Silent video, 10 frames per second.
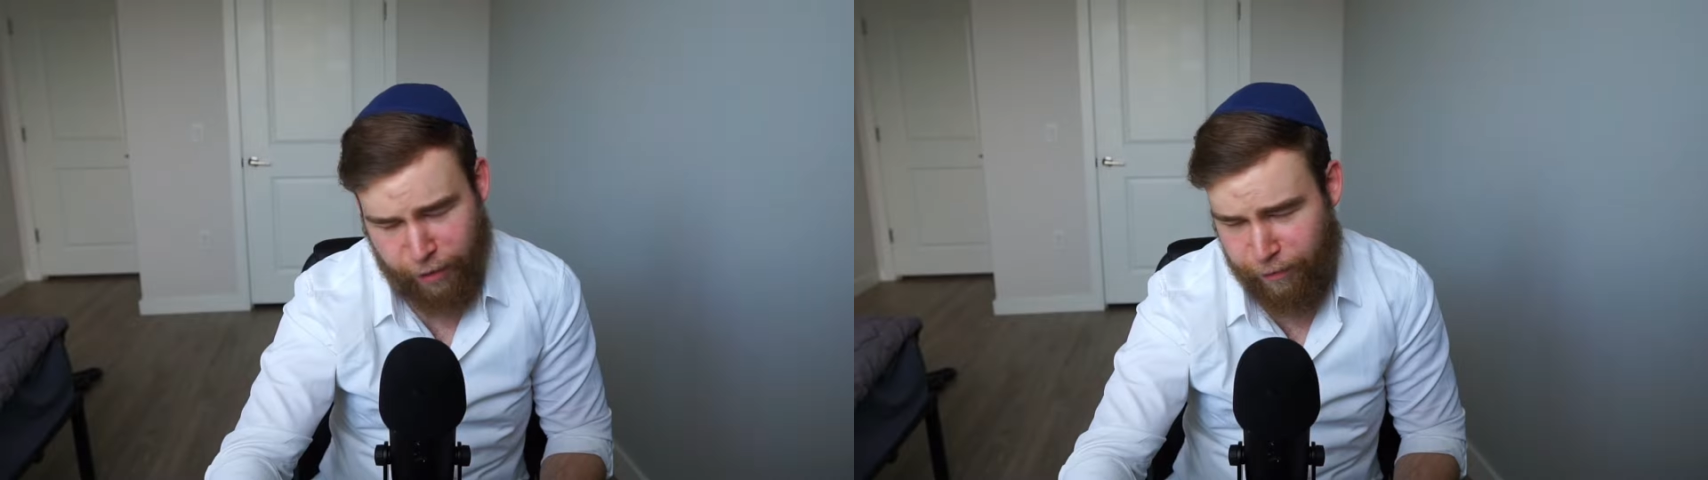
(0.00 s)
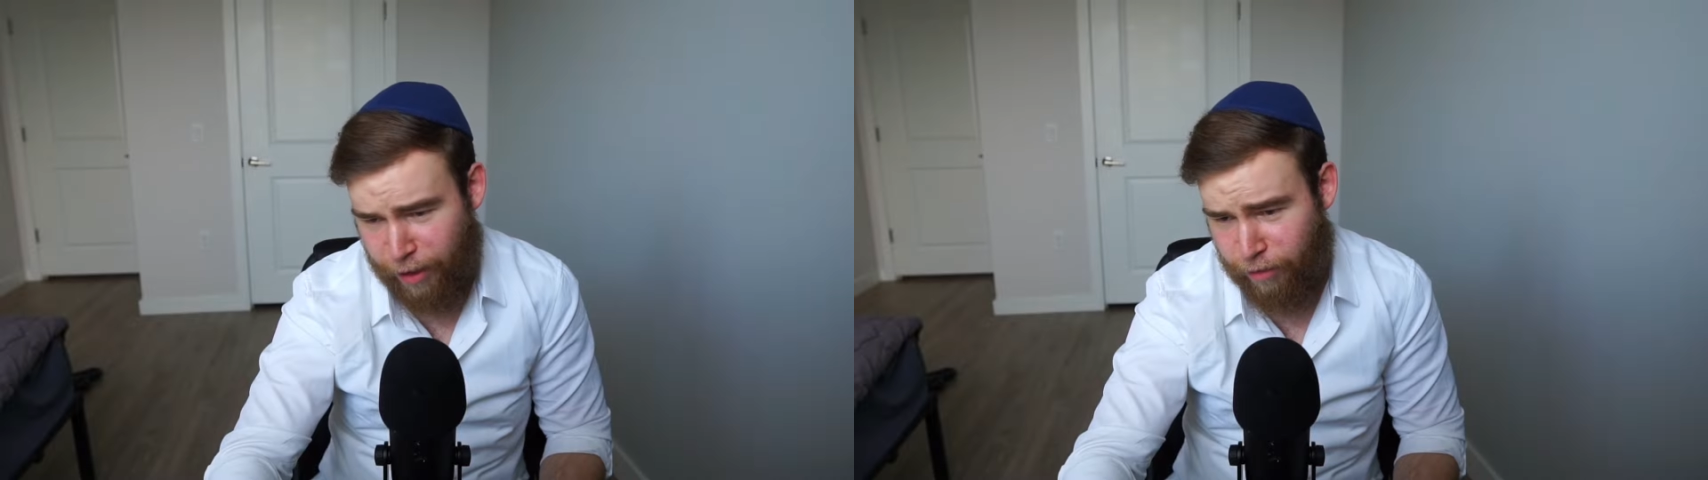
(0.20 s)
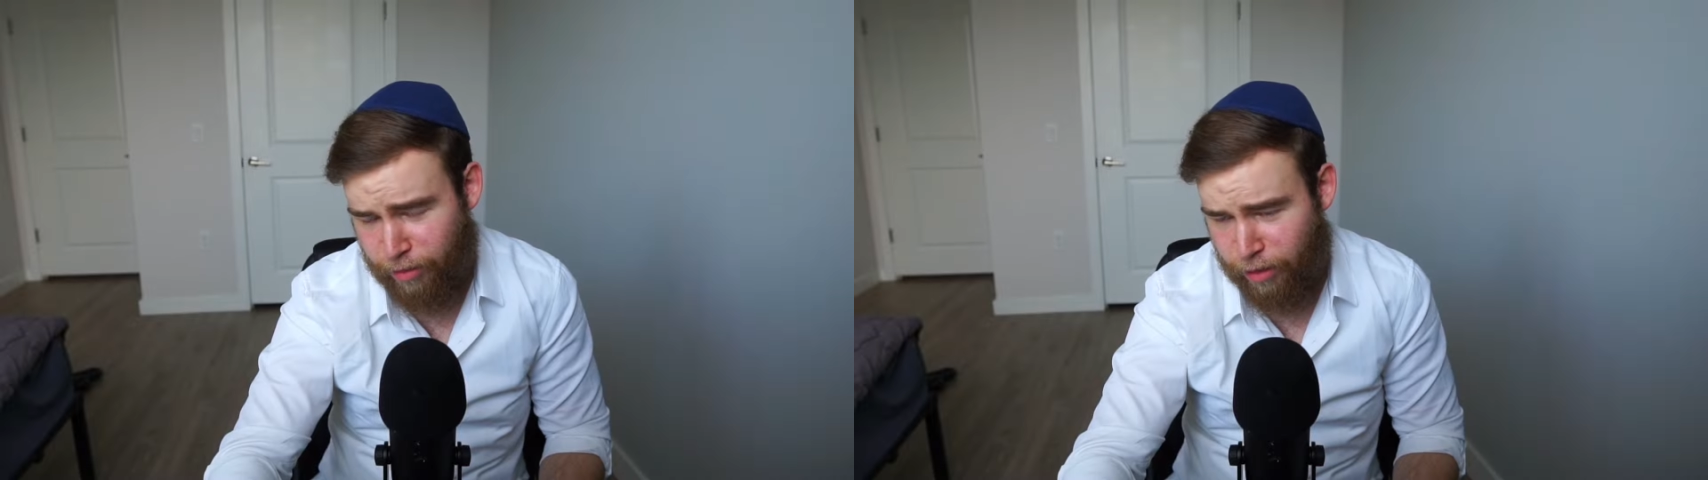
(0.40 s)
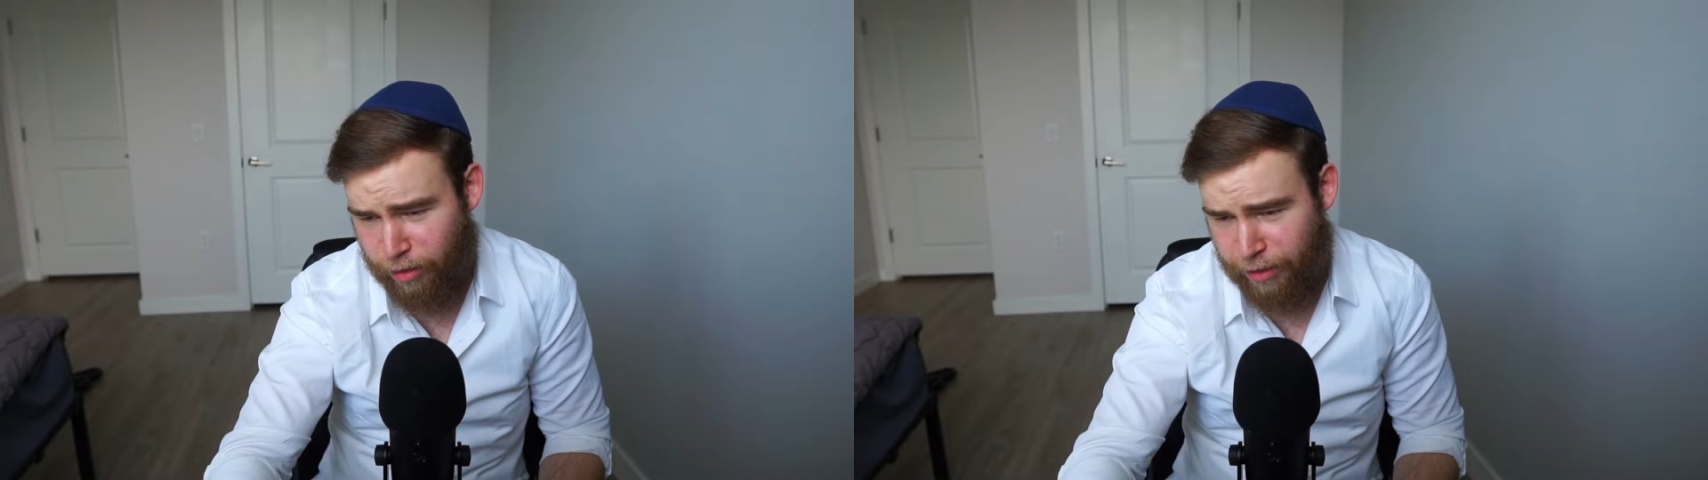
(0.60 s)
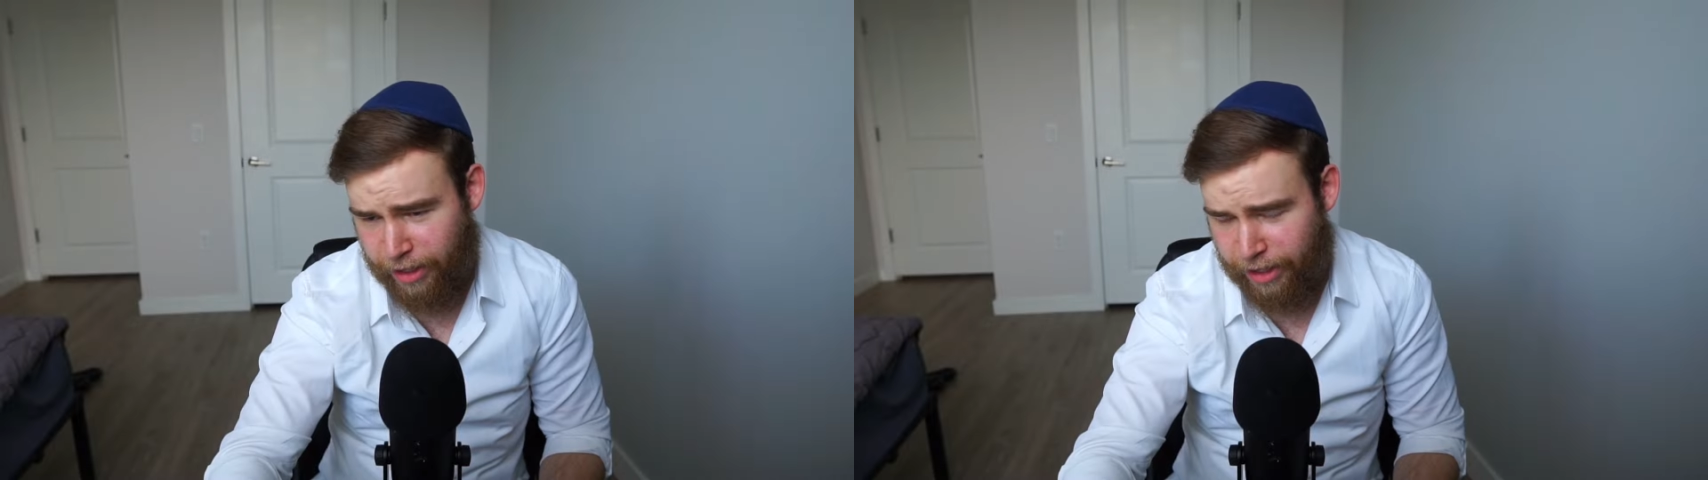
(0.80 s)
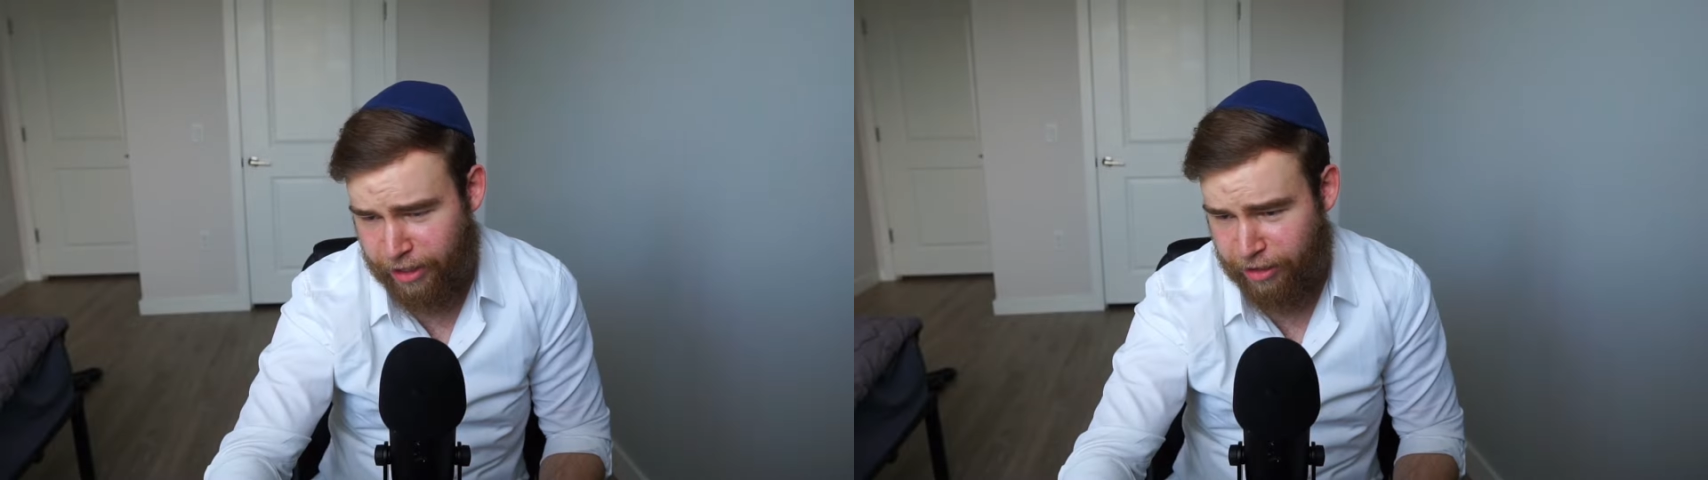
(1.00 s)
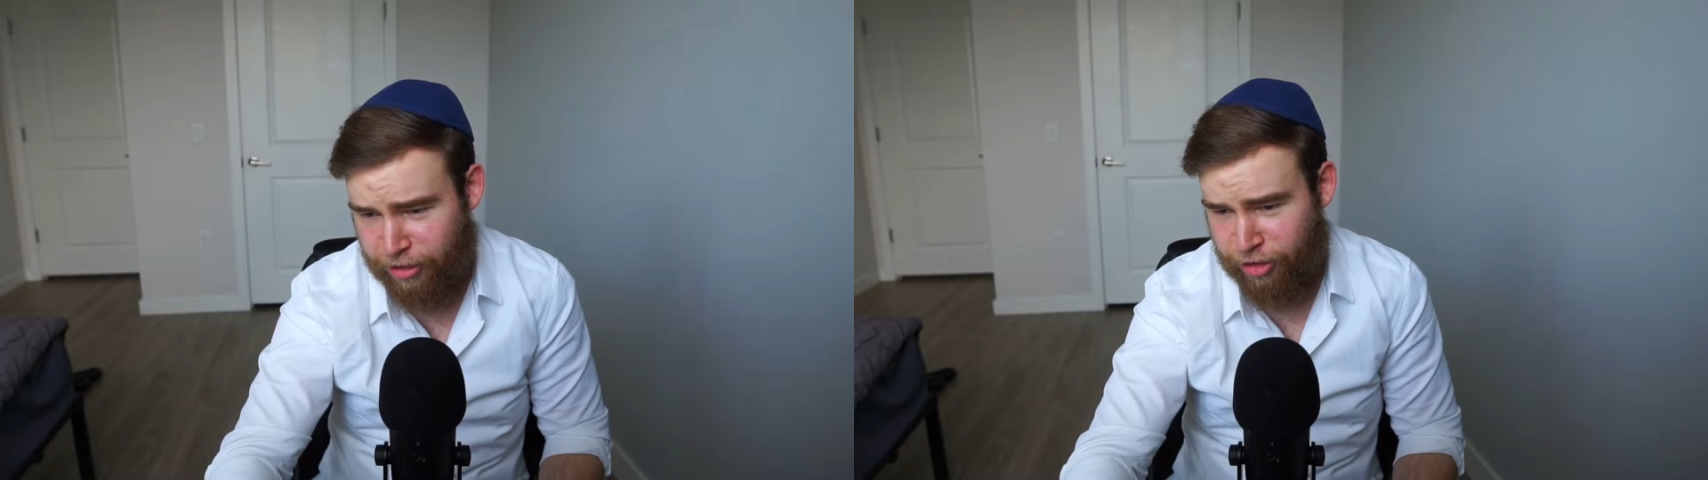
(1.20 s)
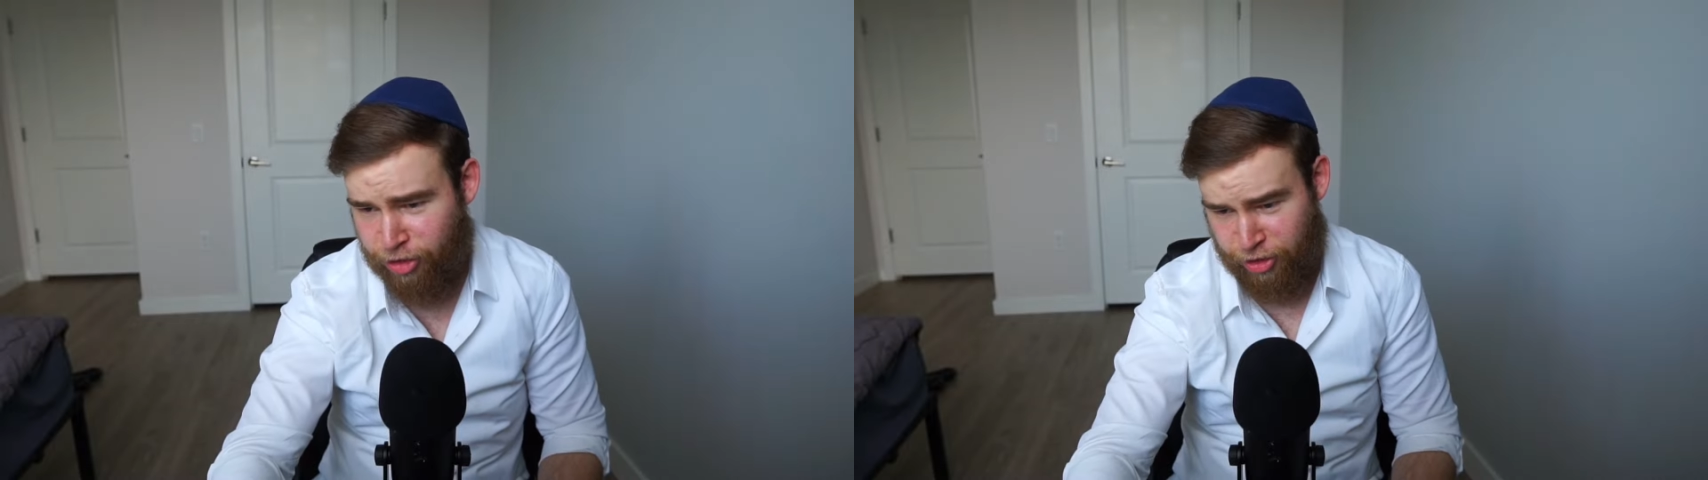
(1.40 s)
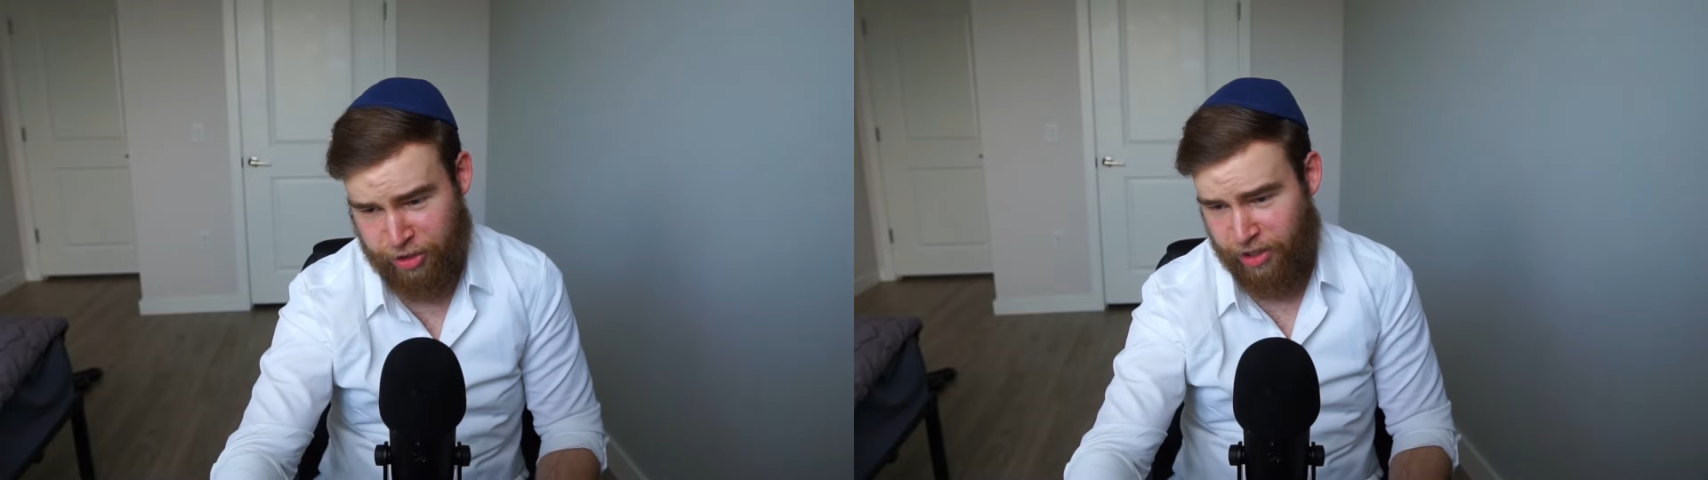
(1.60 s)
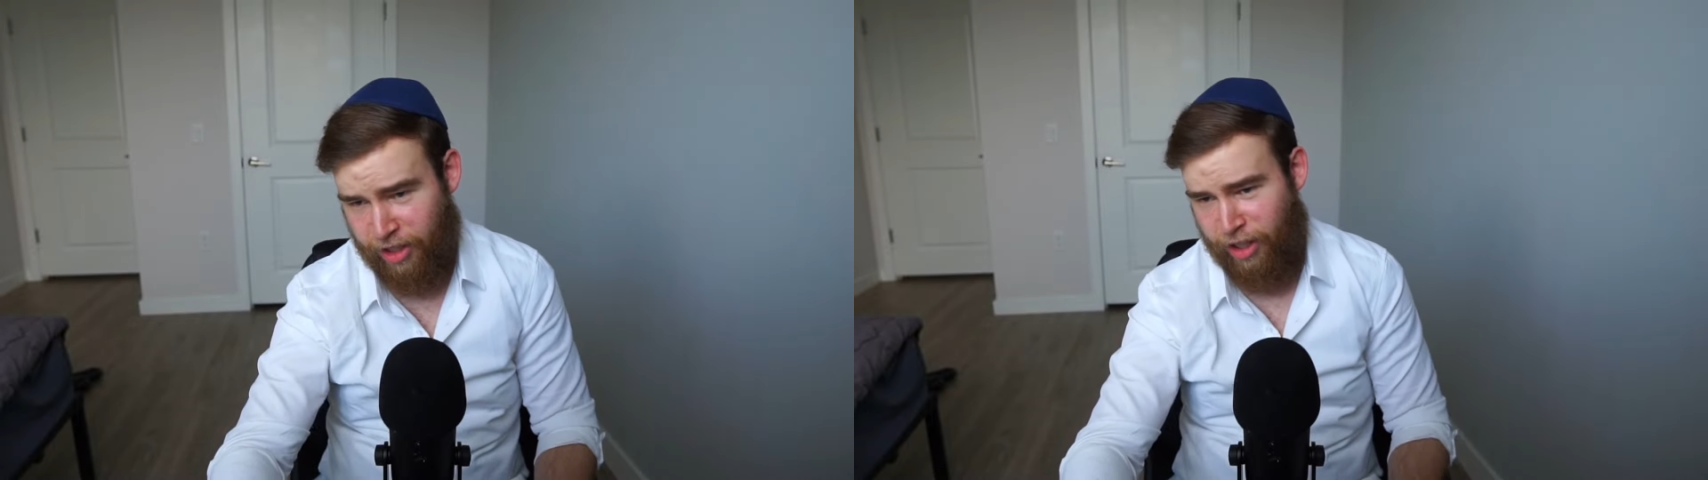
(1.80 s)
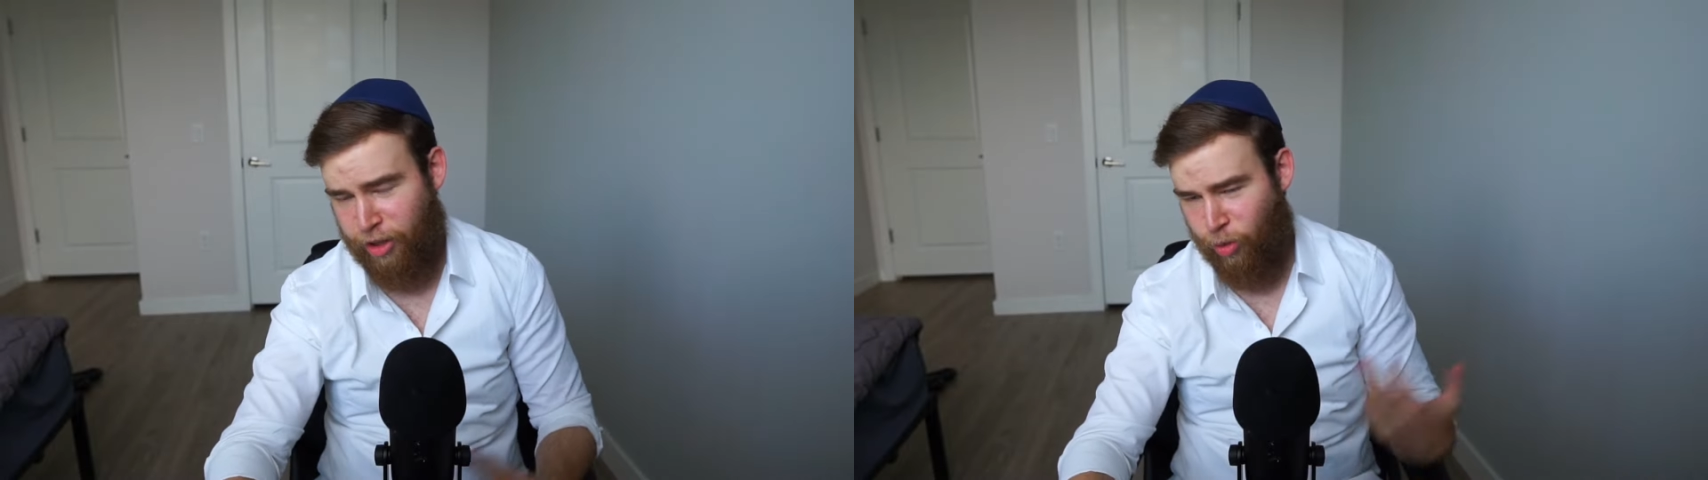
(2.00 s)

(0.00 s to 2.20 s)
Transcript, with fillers: my favorite movie is uh,